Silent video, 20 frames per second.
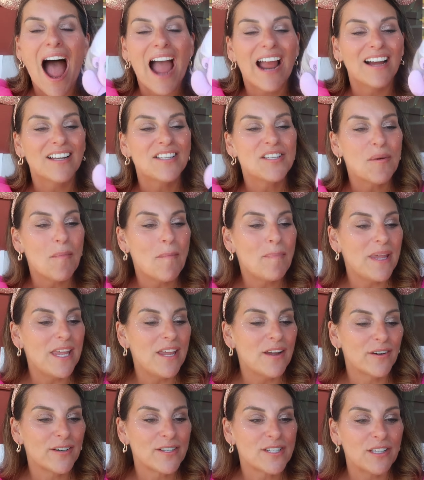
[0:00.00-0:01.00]
I got to
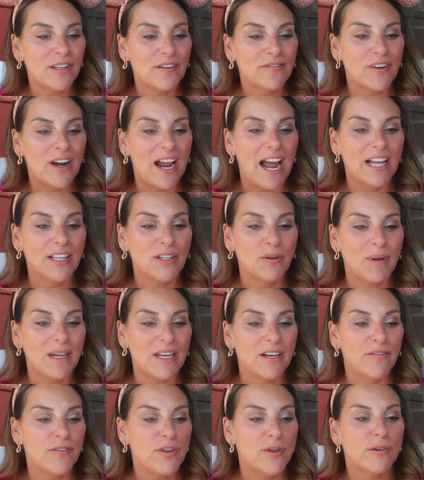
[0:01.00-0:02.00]
be Ursula for
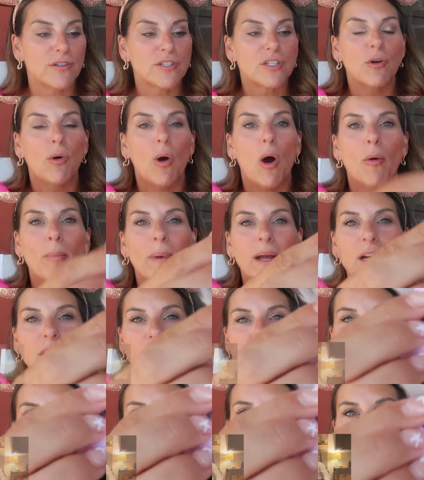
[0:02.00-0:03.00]
Halloween a few years ago. Oh my
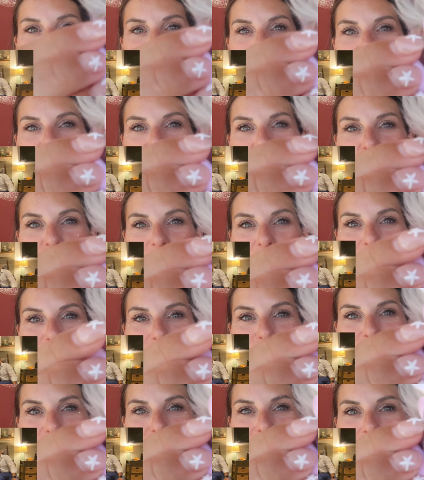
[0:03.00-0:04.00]
gosh, there's
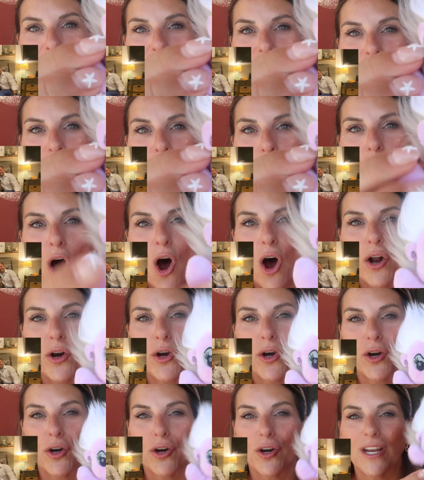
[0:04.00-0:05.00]
seashells on
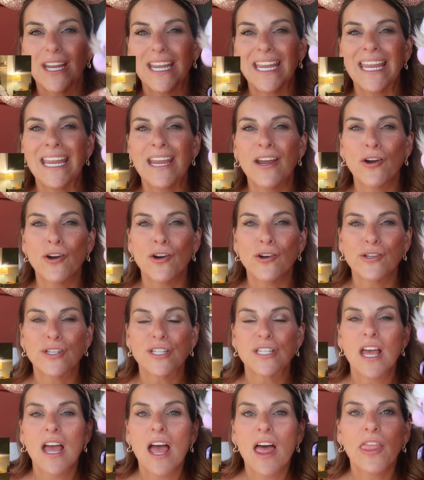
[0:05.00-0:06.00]
her ears.
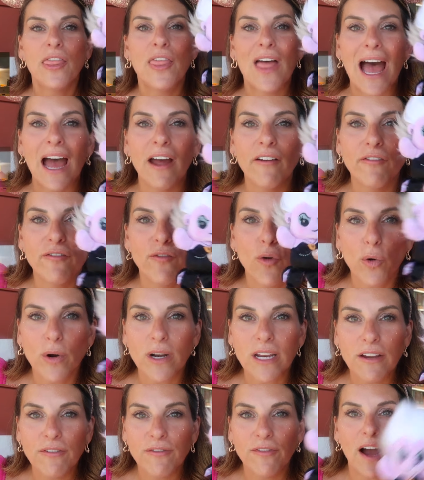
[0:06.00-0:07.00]
That
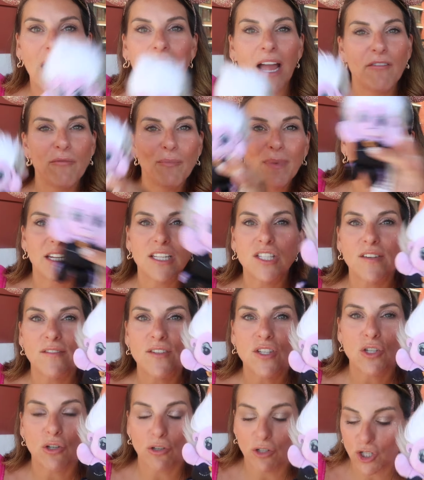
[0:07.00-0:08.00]
45 minutes of
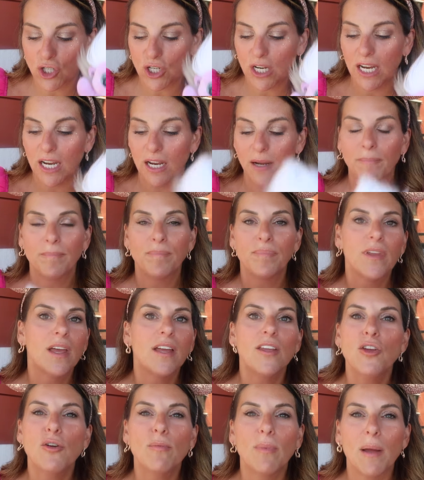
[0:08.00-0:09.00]
searching,
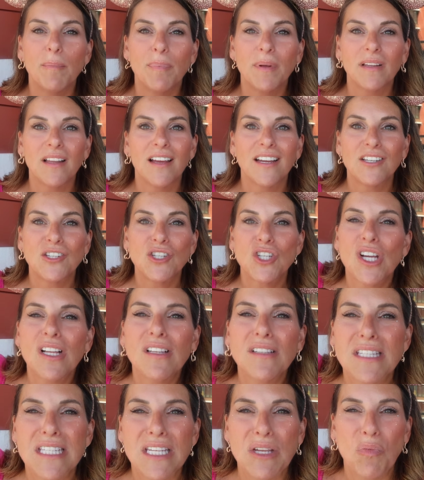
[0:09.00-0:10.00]
you might be like,
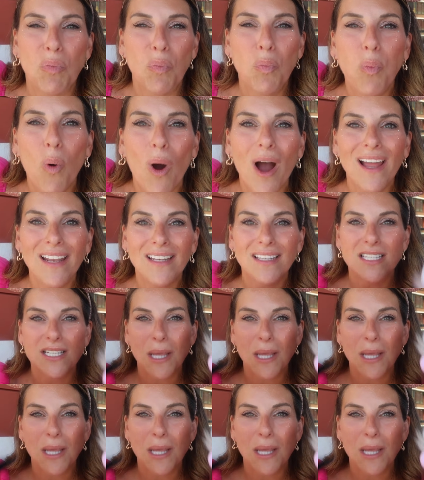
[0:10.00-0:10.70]
Chelsea, what?